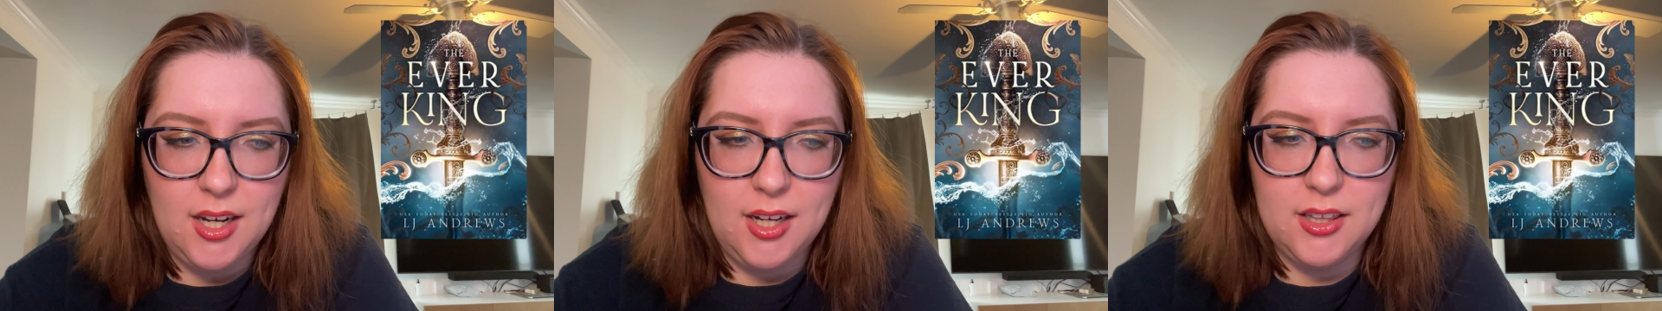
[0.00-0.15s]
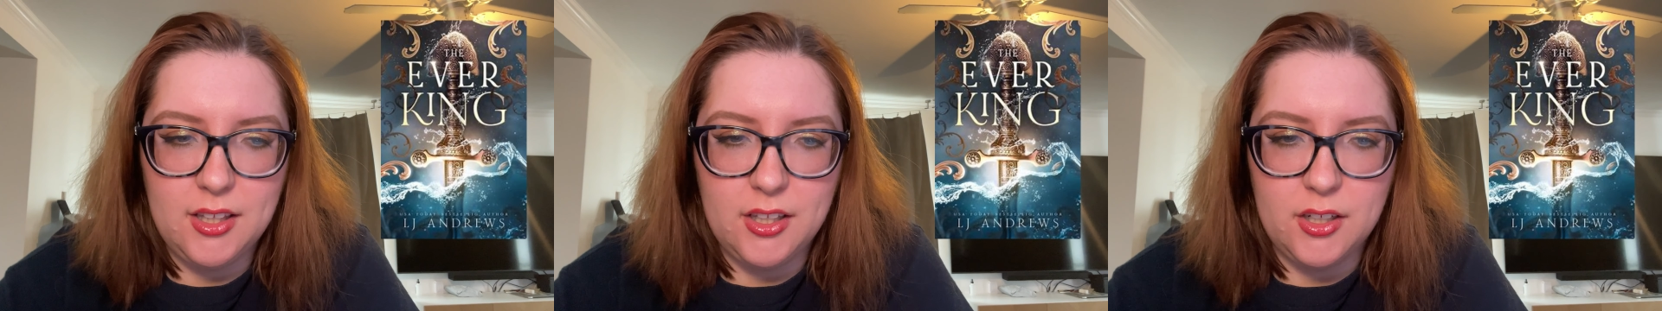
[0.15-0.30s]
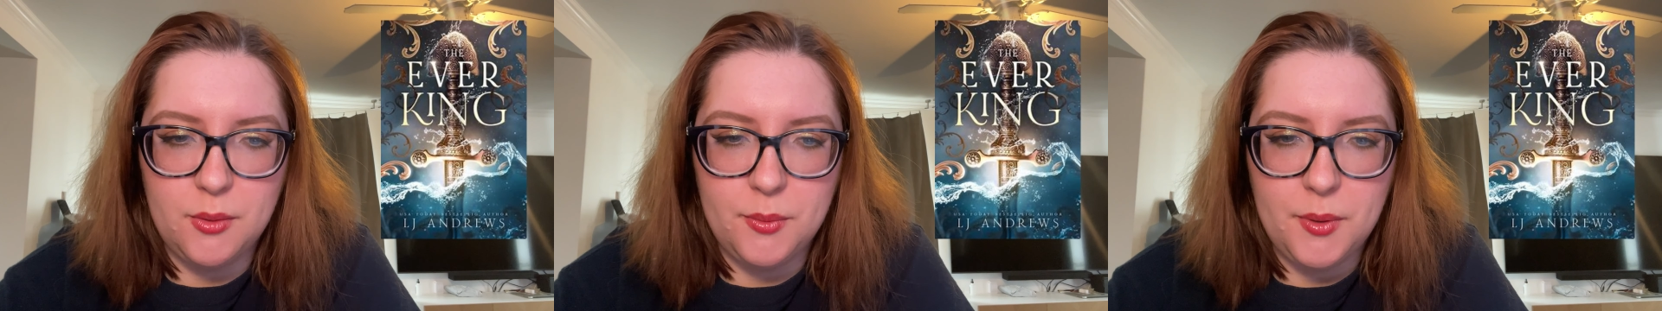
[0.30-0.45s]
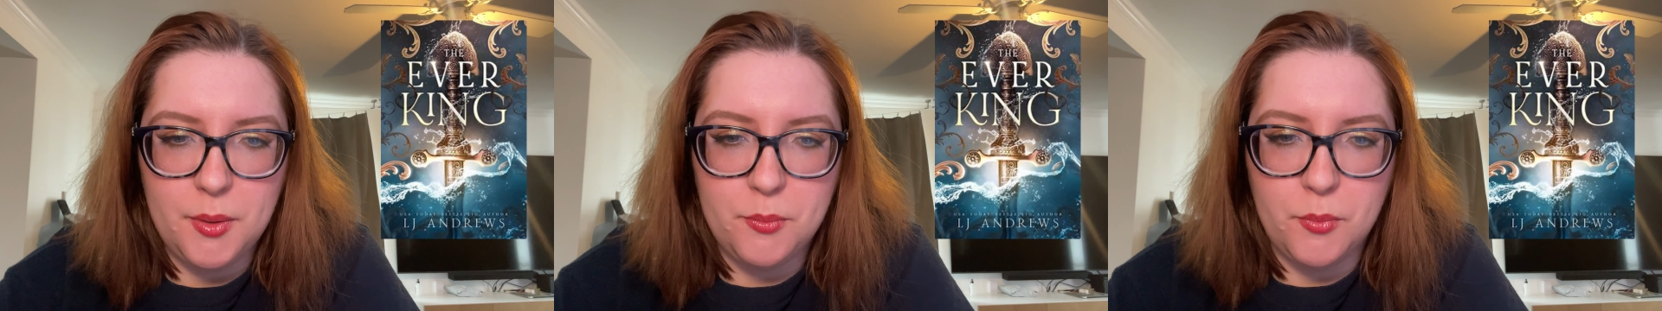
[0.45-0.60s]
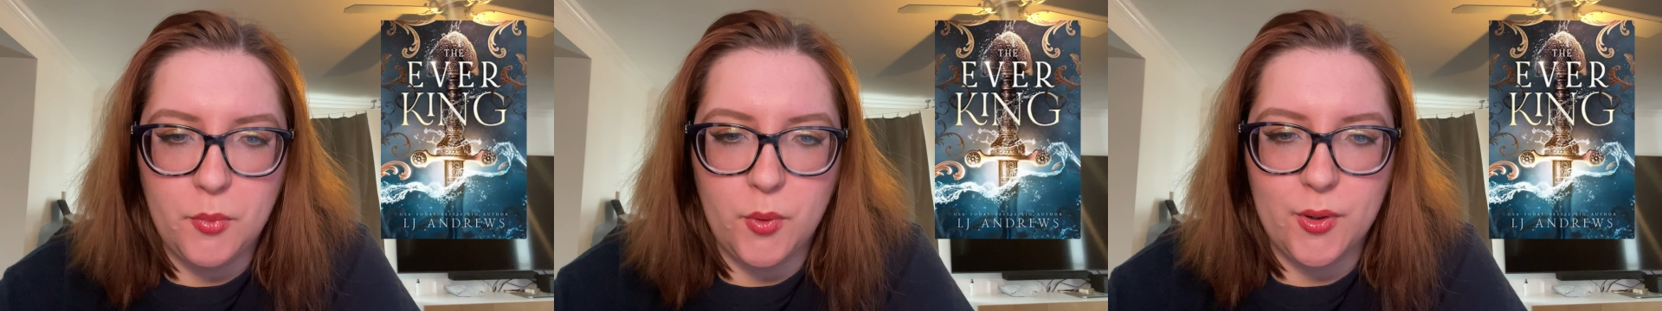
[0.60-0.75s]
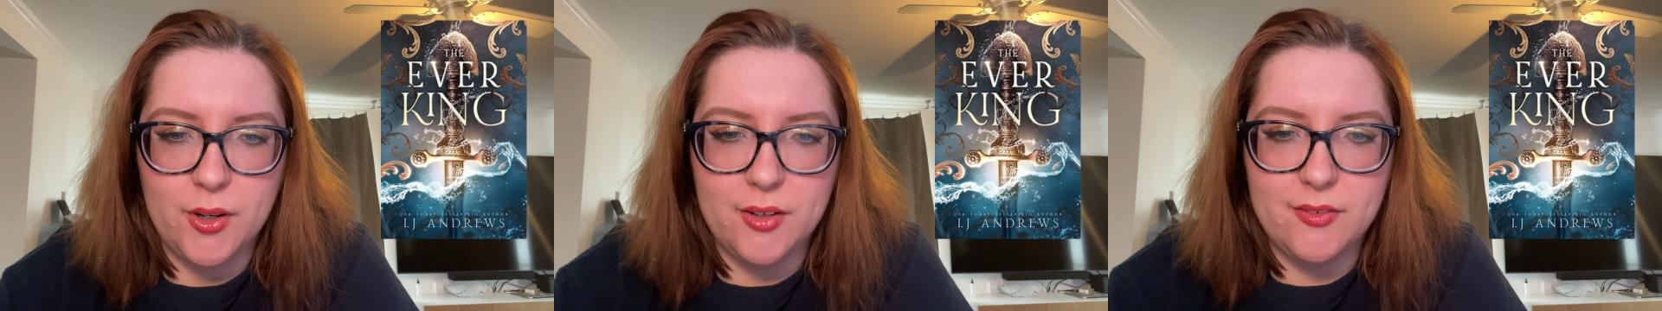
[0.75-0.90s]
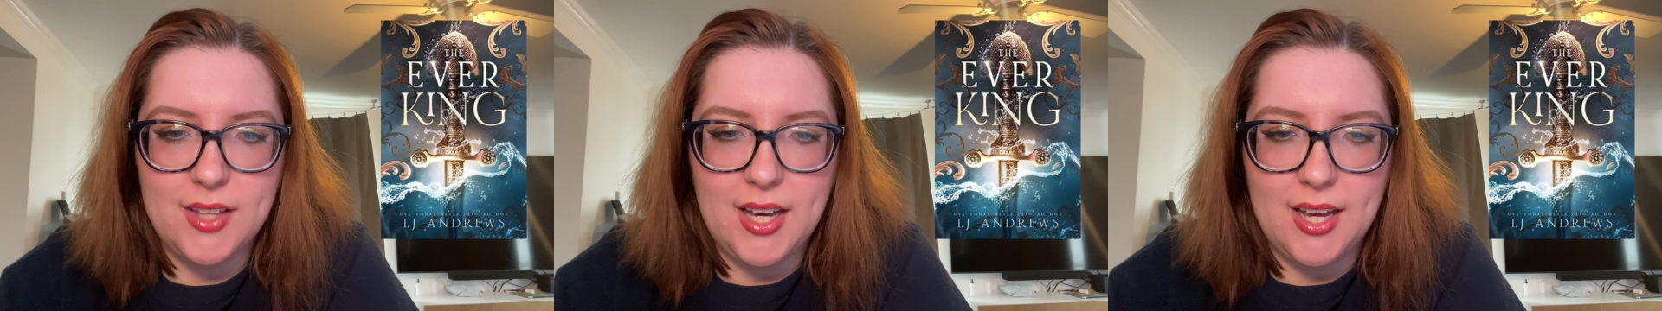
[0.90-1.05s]
a little bit
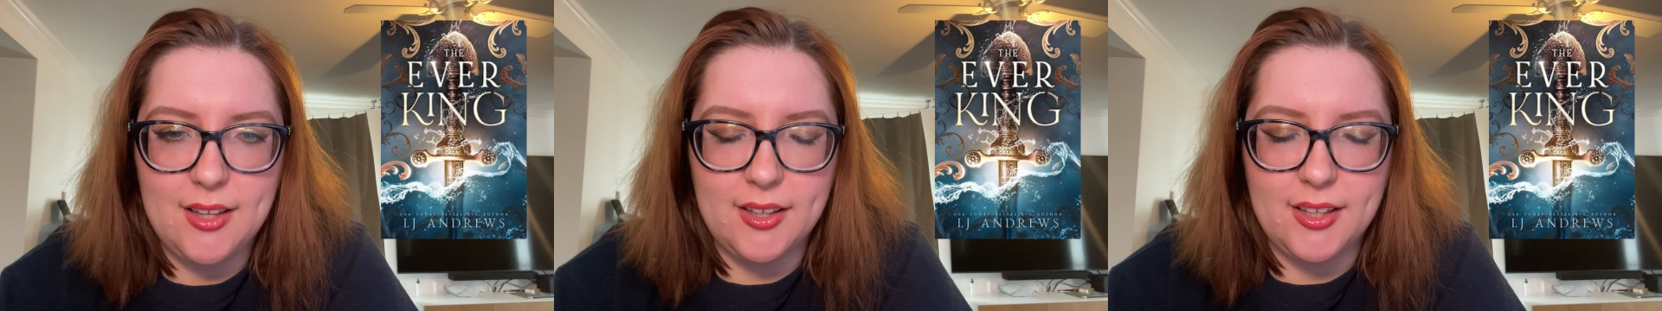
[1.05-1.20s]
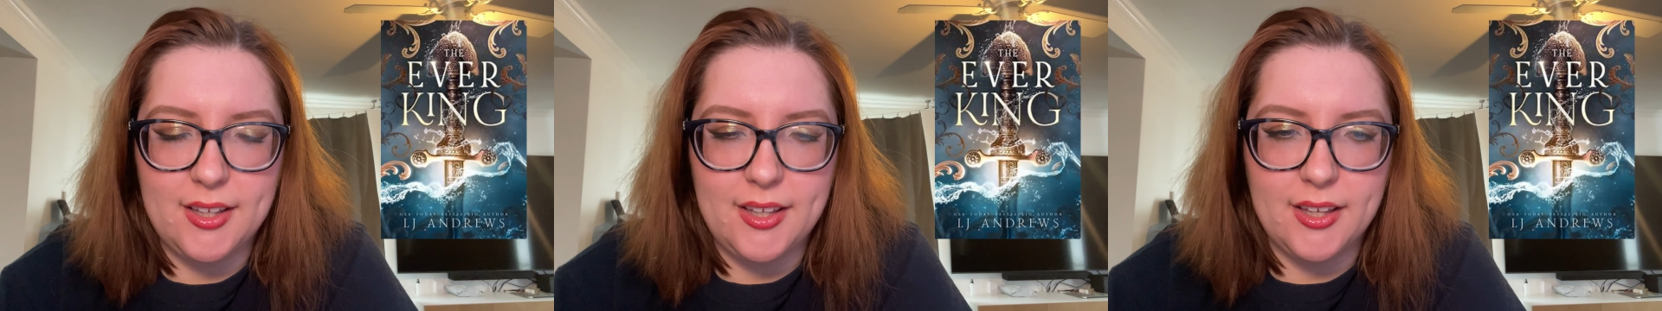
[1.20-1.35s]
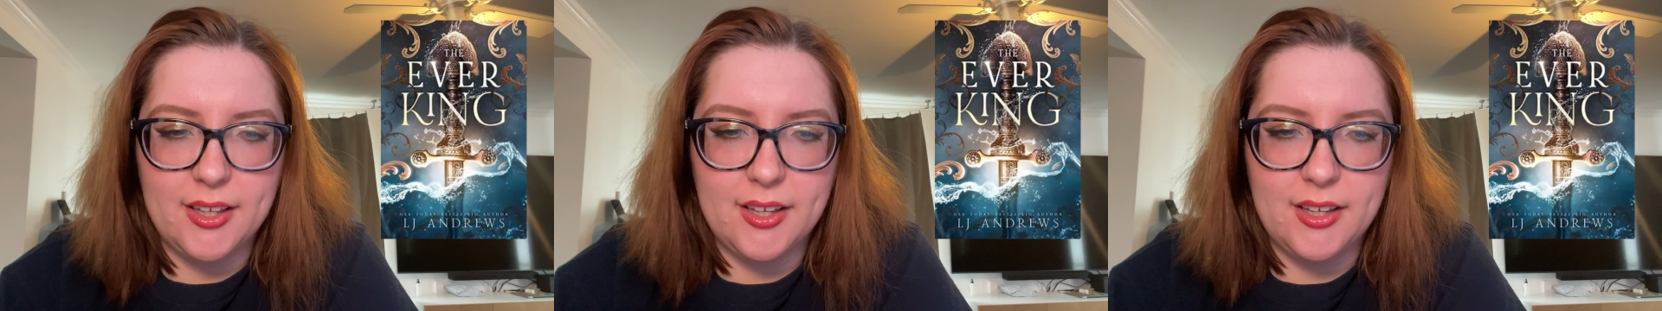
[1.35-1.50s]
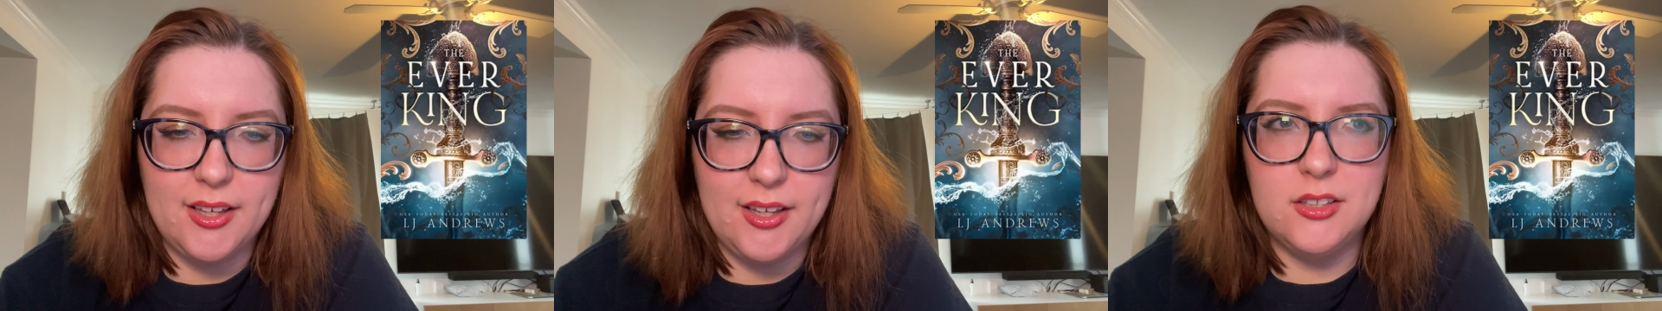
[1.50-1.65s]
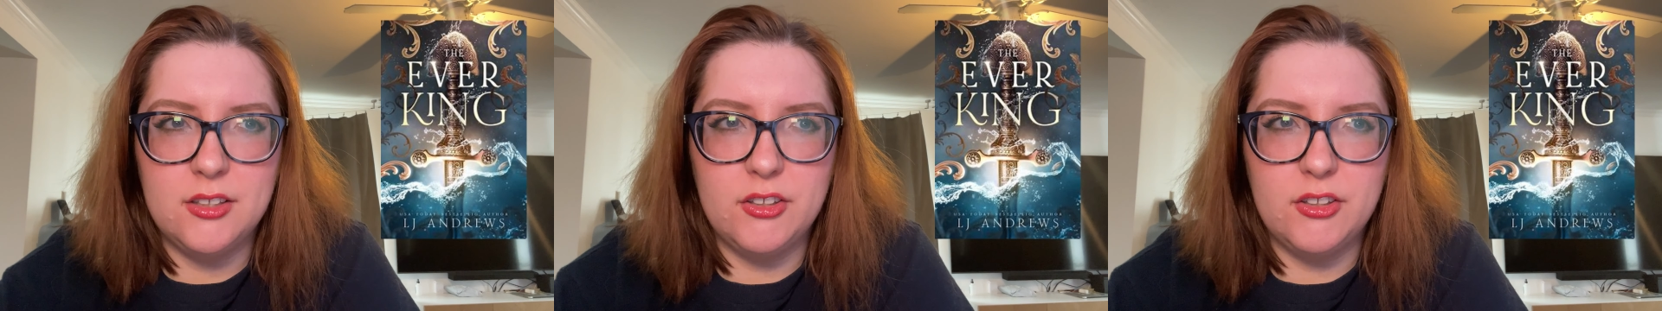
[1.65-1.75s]
more of that like,